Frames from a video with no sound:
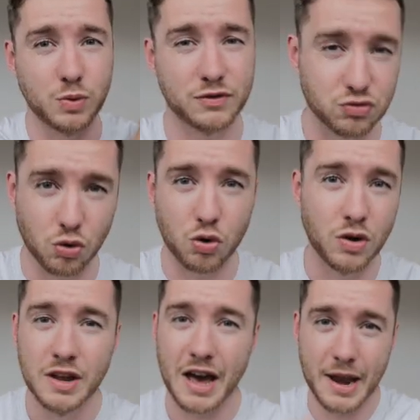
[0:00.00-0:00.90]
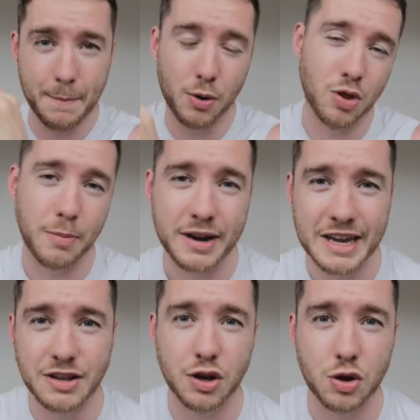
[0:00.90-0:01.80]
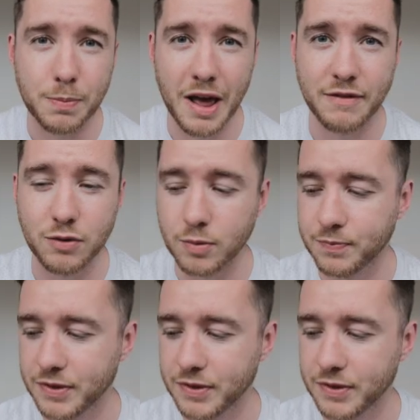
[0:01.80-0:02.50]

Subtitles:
withdraw and then put the money in the new platform.